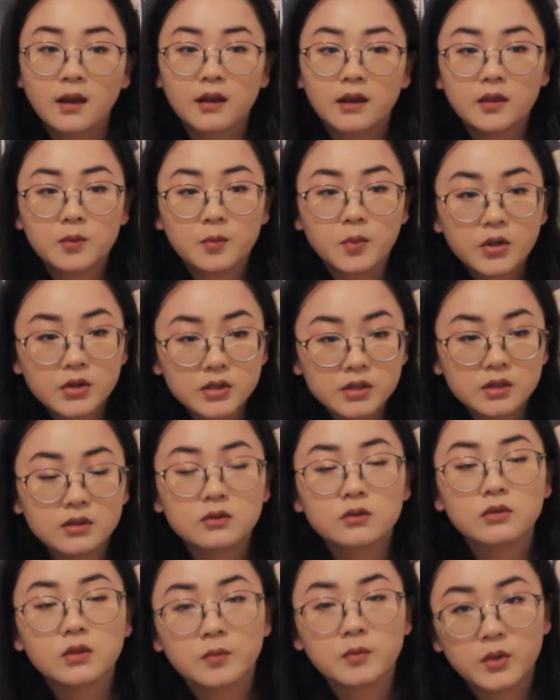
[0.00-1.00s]
And the
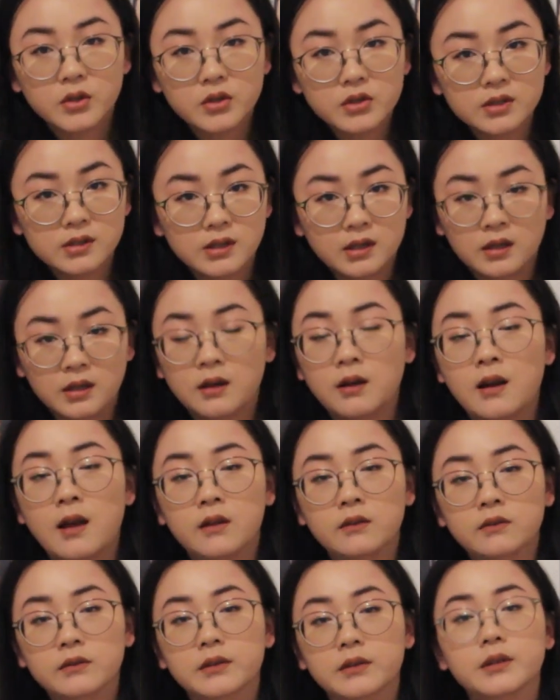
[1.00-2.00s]
person who impersonated
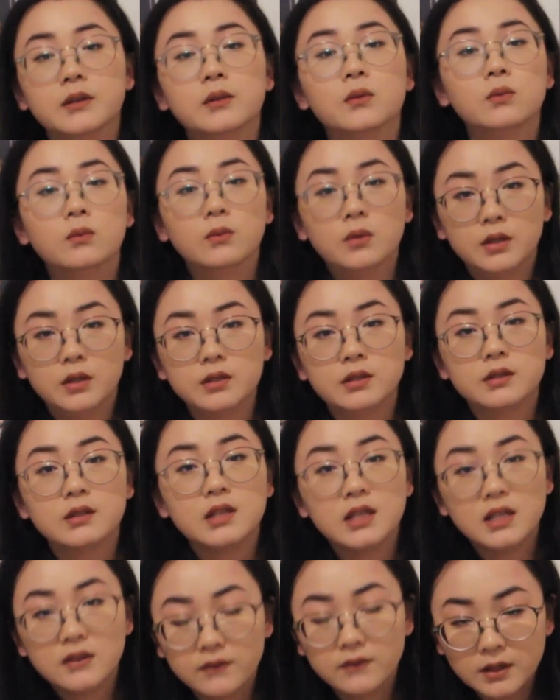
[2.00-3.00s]
Alfred was
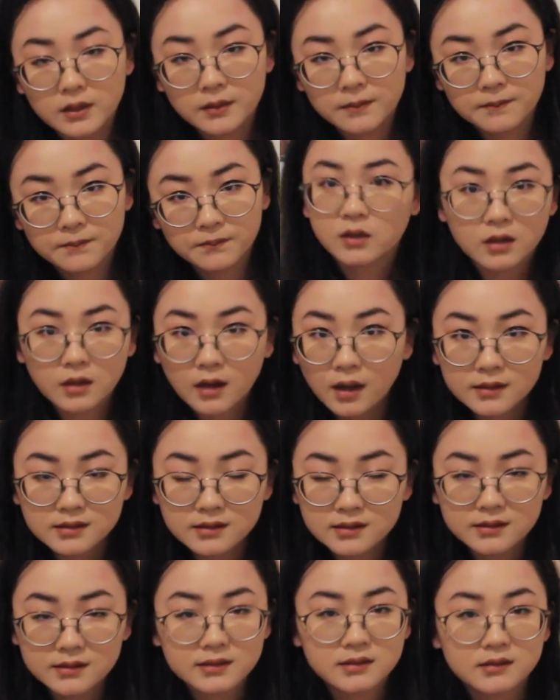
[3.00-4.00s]
Evie. They're
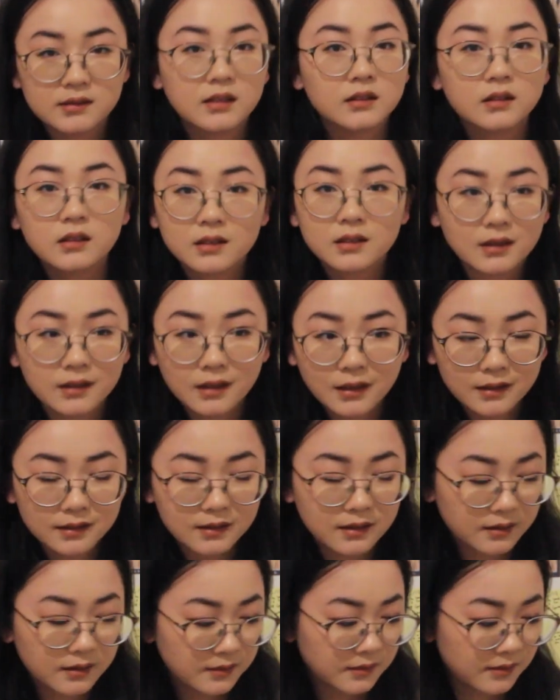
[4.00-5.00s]
cousins, they look
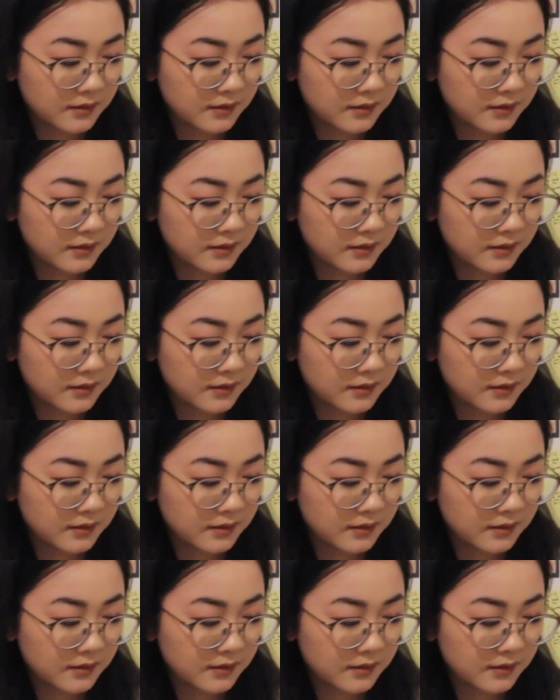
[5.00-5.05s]
alike.